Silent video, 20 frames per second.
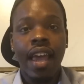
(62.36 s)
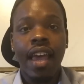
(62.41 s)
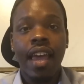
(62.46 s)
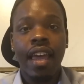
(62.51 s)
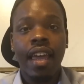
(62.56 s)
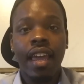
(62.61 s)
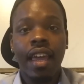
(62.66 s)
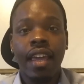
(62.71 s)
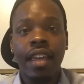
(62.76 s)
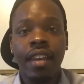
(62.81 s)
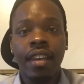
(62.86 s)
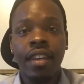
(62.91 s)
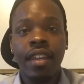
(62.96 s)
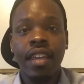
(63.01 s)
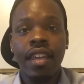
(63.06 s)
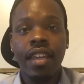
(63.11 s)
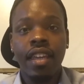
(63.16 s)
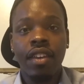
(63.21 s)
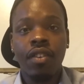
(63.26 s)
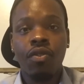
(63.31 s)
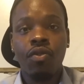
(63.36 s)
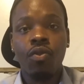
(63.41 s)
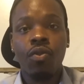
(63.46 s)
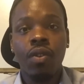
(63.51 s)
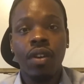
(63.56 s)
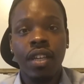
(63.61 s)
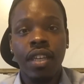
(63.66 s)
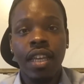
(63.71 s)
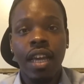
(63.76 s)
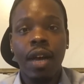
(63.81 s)
had indeed
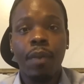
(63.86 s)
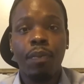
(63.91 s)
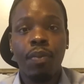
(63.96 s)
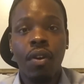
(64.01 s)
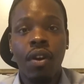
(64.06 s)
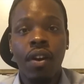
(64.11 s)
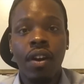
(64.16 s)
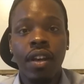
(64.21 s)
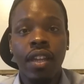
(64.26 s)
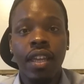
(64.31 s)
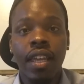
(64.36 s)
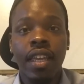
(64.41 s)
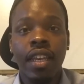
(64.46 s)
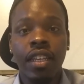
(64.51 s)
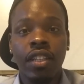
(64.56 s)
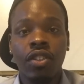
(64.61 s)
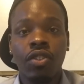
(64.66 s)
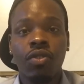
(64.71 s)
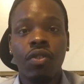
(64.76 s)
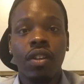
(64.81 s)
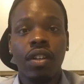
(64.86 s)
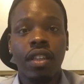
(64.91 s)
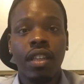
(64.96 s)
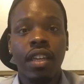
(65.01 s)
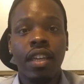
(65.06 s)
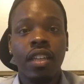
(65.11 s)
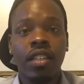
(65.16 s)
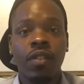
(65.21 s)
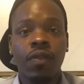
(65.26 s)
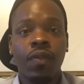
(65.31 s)
threw a yacht party and
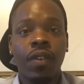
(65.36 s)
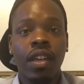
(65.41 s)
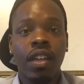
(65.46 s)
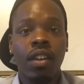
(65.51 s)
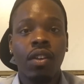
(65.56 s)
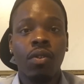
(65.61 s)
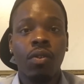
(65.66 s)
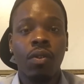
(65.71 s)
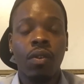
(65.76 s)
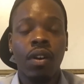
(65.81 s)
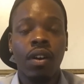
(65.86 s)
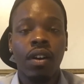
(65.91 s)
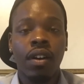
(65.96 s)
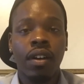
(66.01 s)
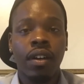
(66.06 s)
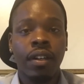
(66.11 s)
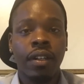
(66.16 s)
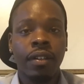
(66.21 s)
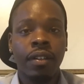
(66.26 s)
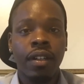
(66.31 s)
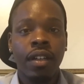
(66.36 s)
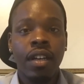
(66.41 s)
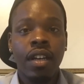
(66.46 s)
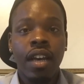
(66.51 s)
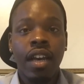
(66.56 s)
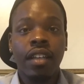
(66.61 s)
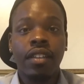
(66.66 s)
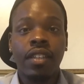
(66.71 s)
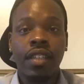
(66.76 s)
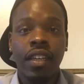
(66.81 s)
instructed his fellow
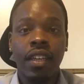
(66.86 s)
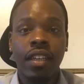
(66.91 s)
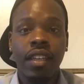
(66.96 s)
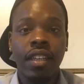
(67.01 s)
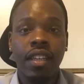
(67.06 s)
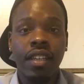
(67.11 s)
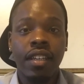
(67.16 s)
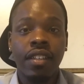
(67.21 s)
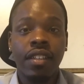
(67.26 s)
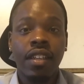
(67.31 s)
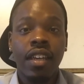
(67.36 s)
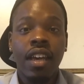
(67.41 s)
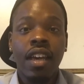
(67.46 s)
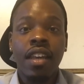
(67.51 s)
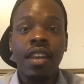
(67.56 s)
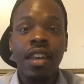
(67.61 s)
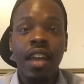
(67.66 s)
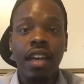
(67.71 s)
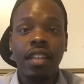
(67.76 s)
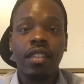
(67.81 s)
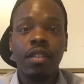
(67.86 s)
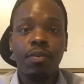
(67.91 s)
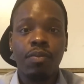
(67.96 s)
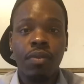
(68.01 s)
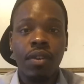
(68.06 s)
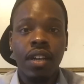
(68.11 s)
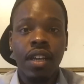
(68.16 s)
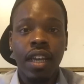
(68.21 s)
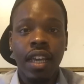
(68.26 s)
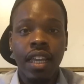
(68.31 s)
attendees not to
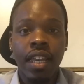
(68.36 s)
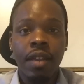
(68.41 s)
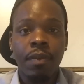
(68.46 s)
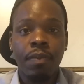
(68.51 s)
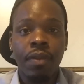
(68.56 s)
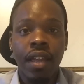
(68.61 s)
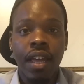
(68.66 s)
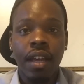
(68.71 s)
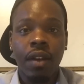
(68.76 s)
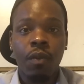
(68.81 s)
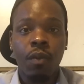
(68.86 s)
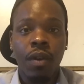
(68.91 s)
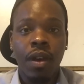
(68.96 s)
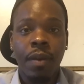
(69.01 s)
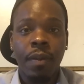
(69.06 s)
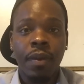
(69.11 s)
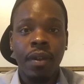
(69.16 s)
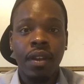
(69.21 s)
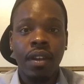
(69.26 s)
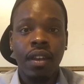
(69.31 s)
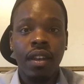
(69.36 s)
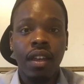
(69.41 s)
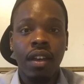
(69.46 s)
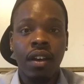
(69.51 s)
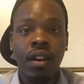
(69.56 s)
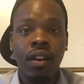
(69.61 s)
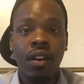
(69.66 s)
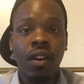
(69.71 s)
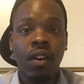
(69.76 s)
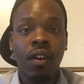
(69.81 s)
bring any black women
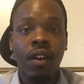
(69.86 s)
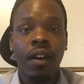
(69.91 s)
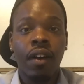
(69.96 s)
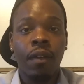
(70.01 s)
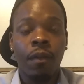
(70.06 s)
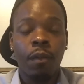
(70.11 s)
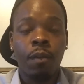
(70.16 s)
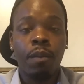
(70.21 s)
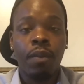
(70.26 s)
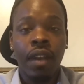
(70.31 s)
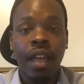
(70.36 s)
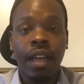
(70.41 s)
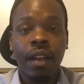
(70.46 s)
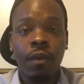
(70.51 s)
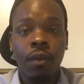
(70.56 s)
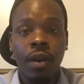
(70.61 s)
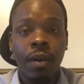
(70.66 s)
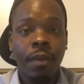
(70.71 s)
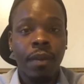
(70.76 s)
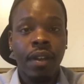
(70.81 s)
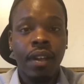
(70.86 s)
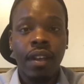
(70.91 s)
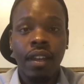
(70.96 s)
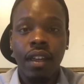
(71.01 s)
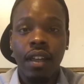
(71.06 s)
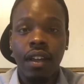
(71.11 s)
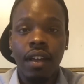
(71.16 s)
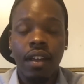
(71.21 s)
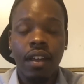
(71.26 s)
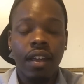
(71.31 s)

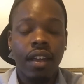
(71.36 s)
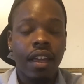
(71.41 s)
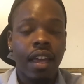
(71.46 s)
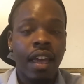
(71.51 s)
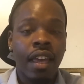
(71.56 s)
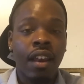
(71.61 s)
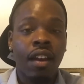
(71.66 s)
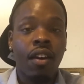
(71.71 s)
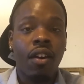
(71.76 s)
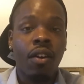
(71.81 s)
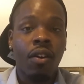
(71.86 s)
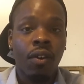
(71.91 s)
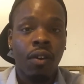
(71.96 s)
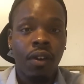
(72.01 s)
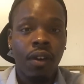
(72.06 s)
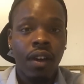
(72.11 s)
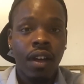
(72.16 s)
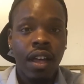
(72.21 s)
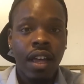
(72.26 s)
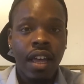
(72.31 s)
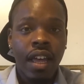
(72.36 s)
at all.